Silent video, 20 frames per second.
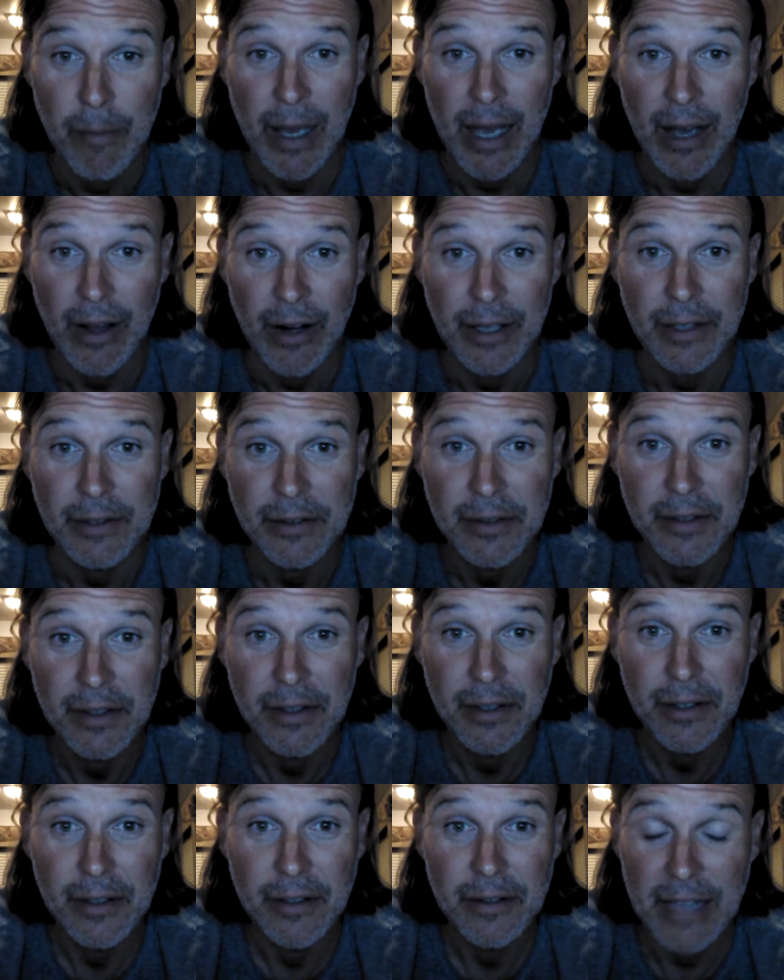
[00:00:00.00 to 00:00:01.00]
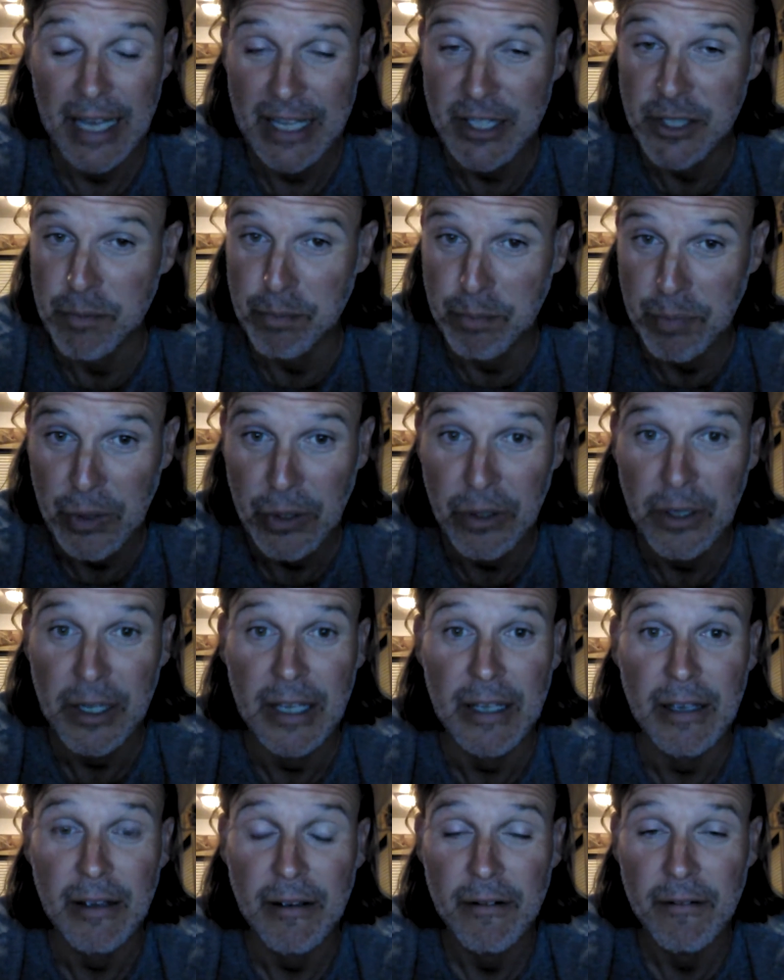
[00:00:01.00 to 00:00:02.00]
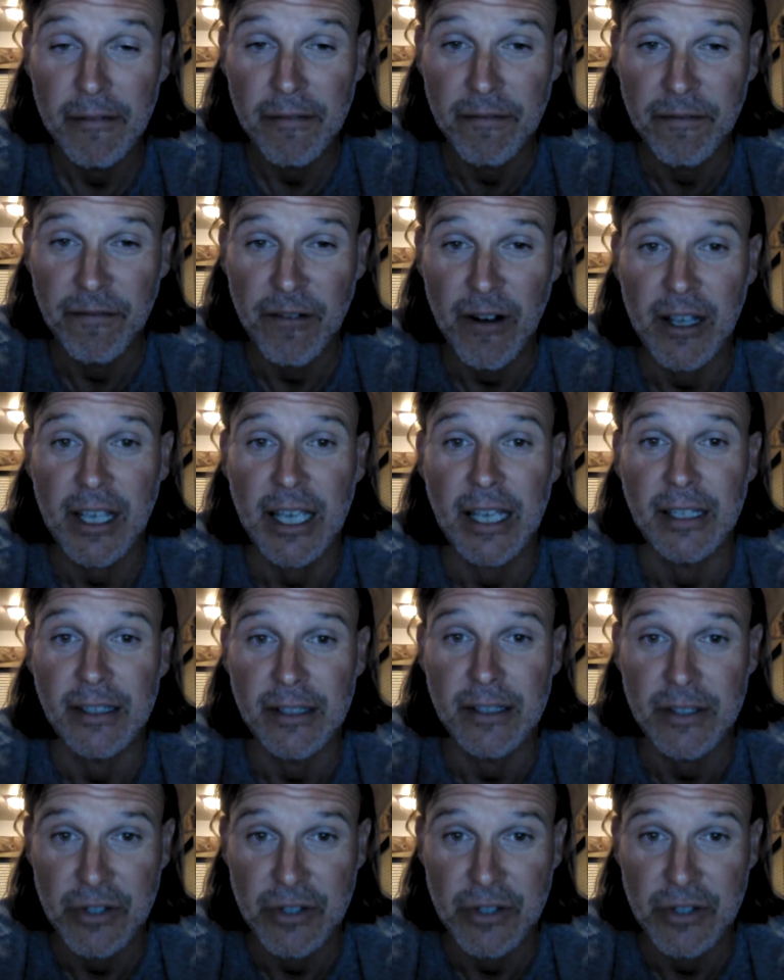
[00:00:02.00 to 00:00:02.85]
That's pretty fucking disgusting.